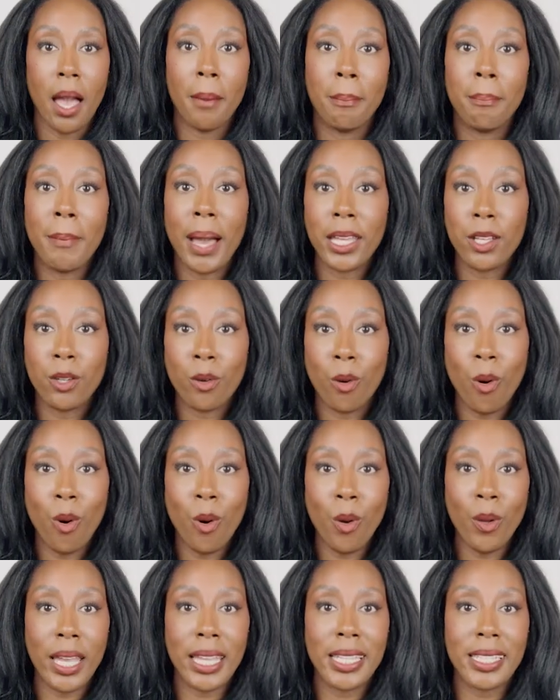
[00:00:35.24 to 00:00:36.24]
My
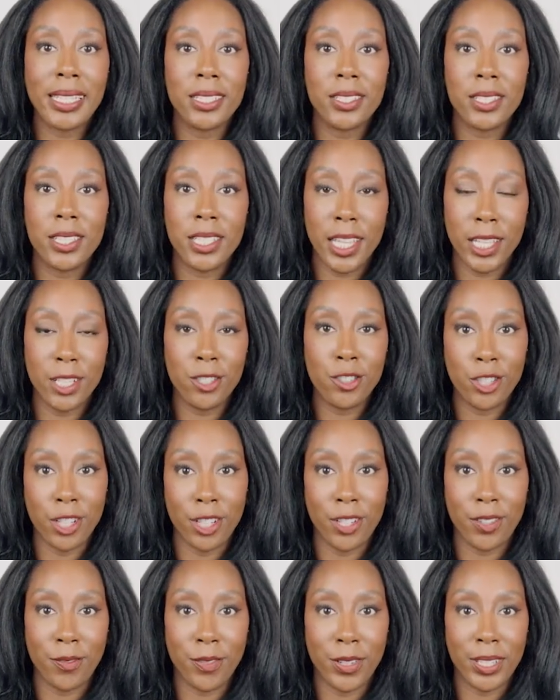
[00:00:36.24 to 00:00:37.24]
goal and
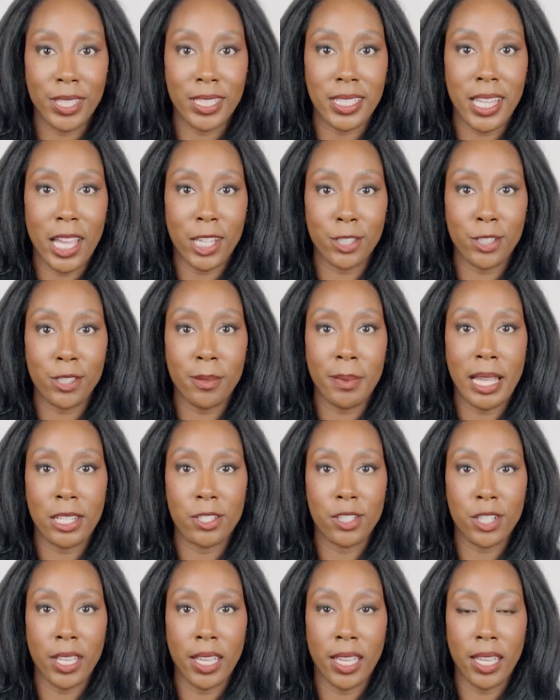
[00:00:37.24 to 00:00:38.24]
intention for the Texture
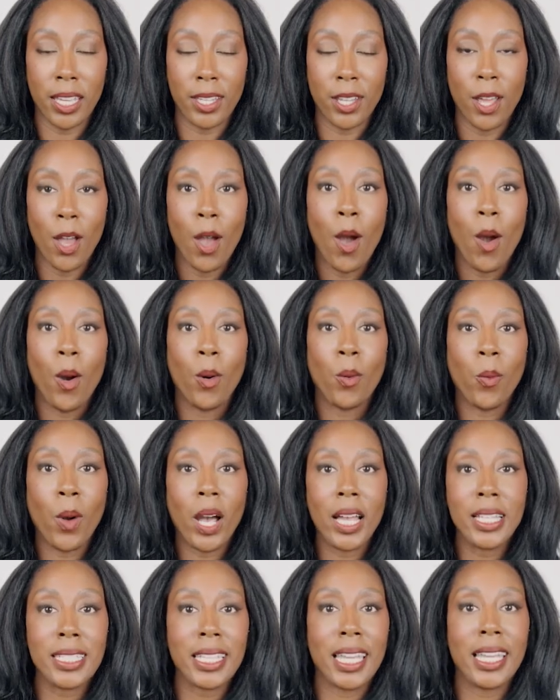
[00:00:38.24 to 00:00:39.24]
Match Kit
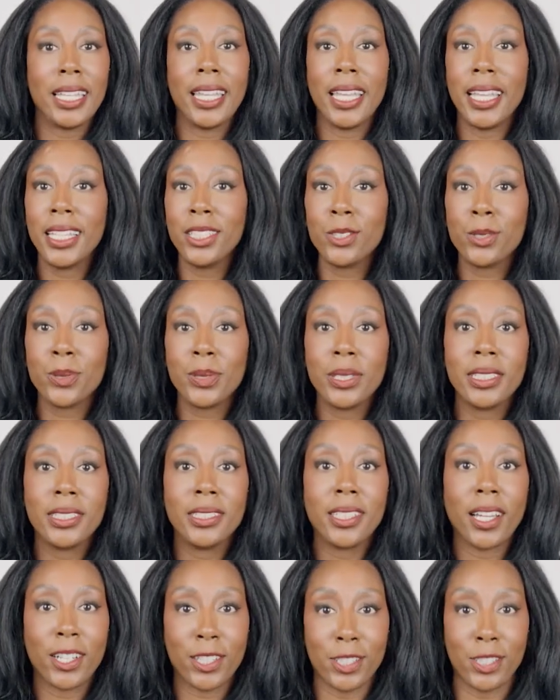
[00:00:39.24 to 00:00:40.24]
was an
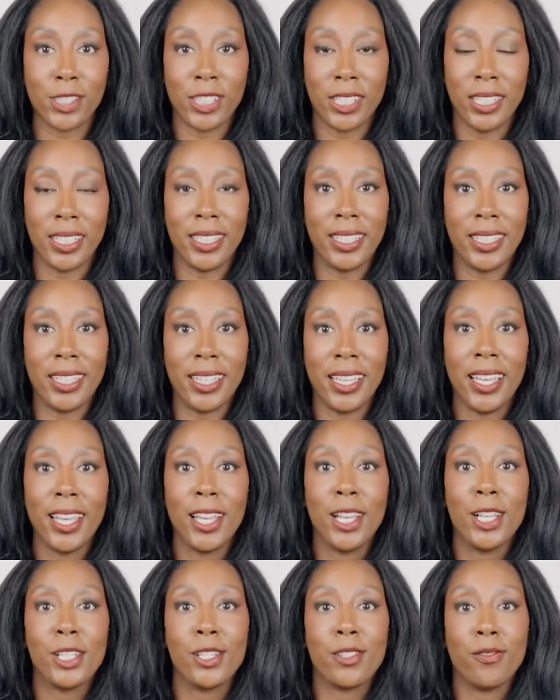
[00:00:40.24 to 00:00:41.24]
introduction
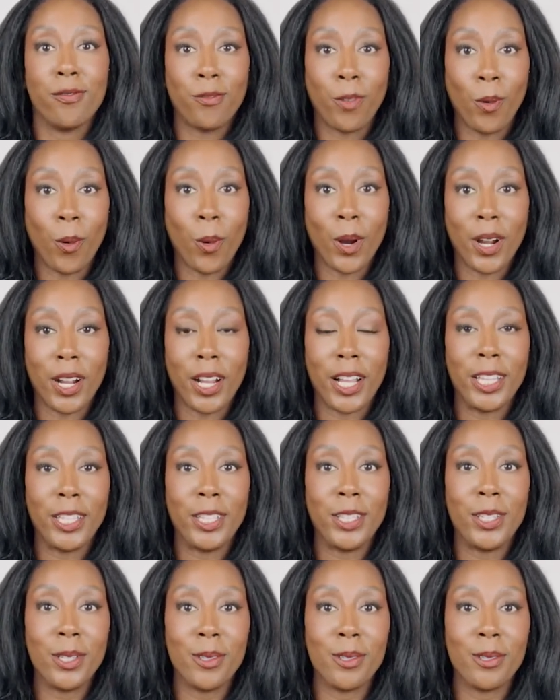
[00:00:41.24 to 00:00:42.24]
for
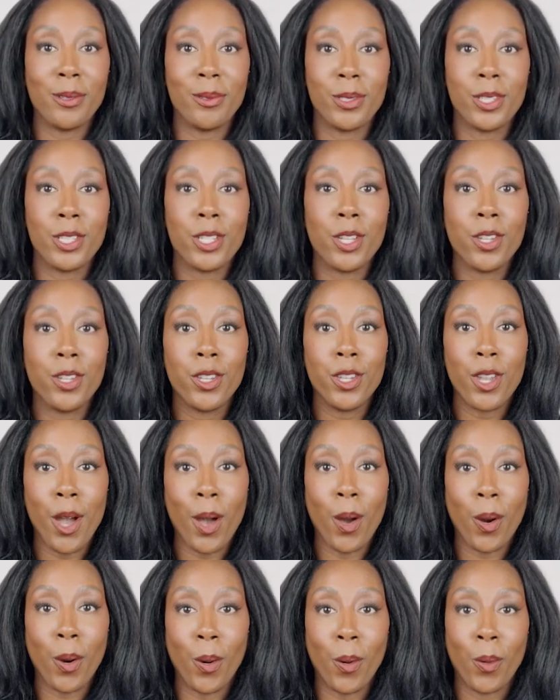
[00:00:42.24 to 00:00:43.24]
you to
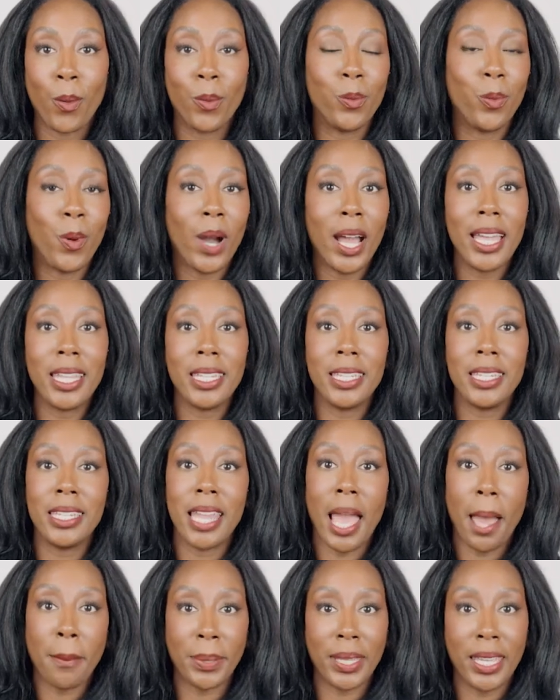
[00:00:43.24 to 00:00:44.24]
know what
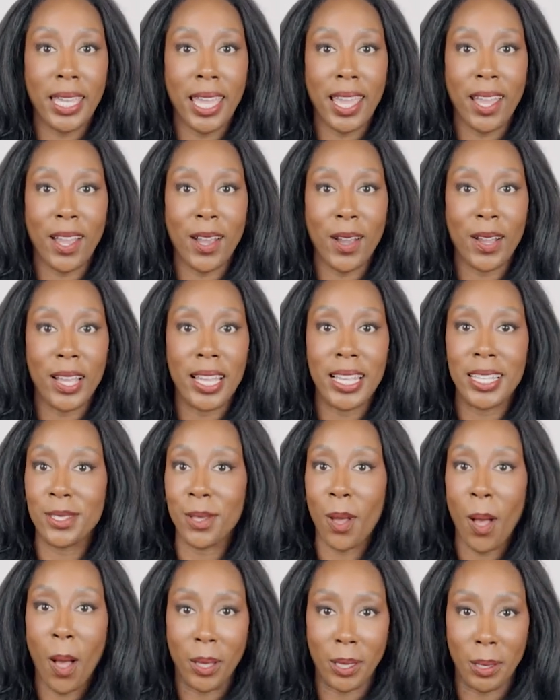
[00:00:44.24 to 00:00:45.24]
nappy hair is
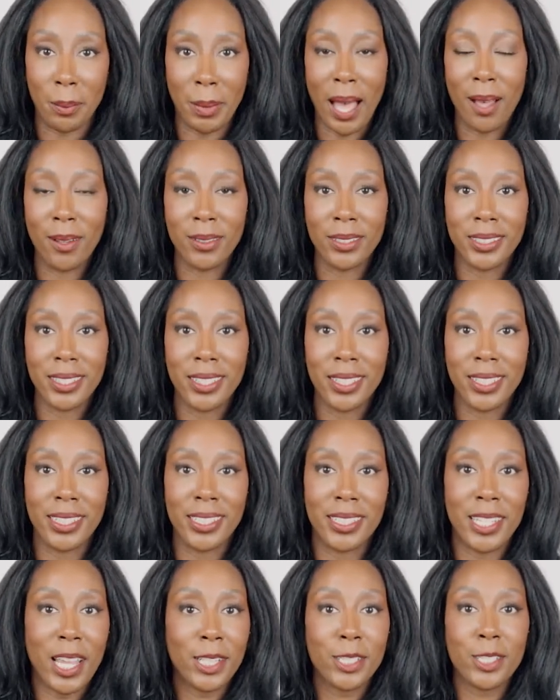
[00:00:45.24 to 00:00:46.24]
all about. The
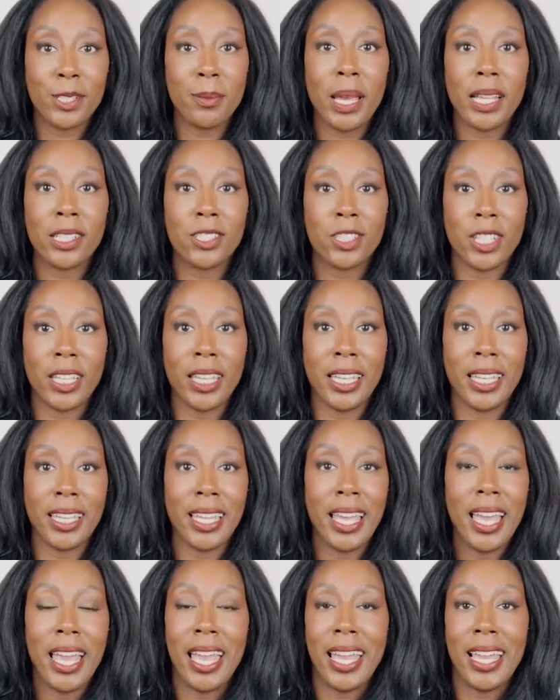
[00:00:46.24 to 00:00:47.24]
Texture Match
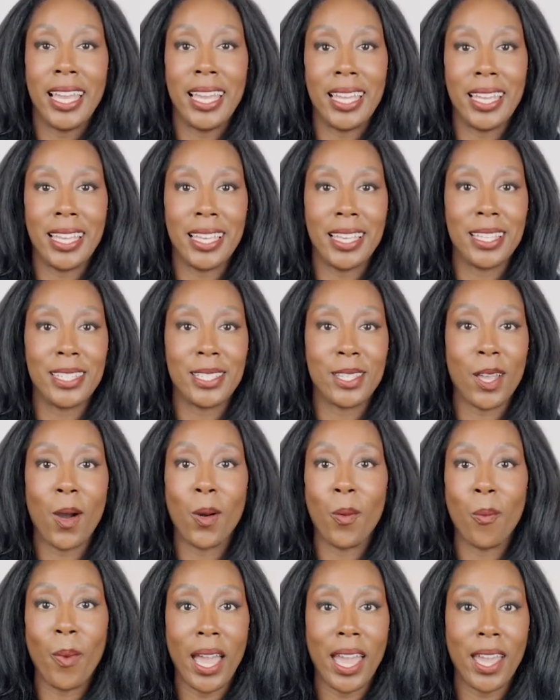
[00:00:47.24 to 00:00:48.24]
Kit is a
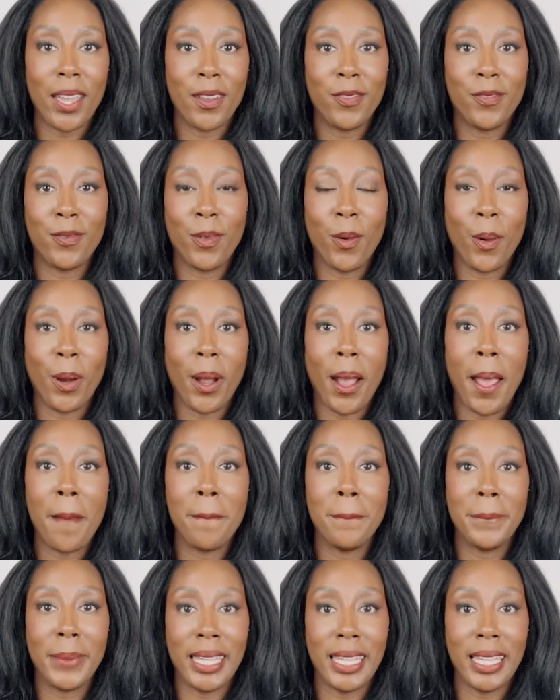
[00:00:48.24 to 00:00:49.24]
way for
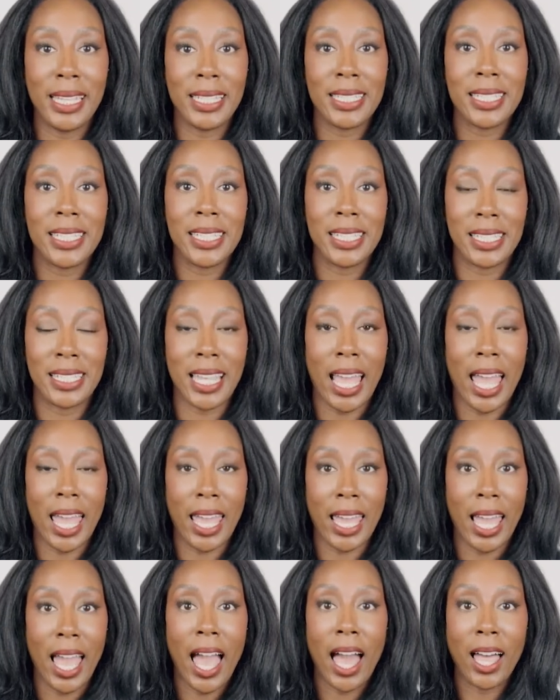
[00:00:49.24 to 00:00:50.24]
me to
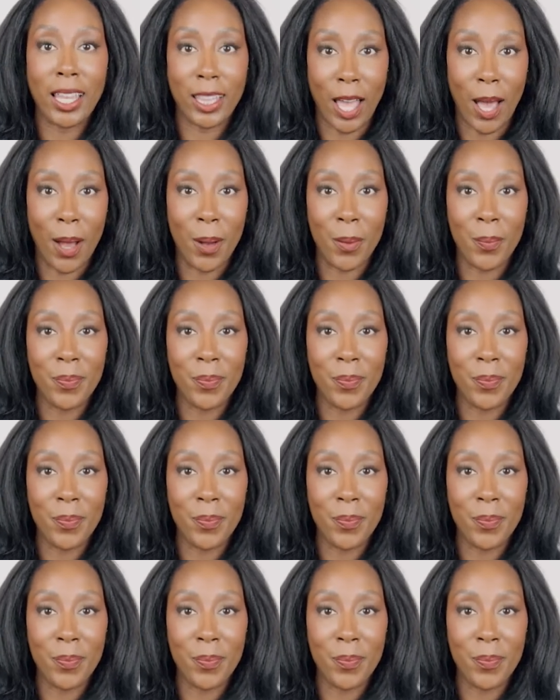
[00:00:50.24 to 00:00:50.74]
say hello.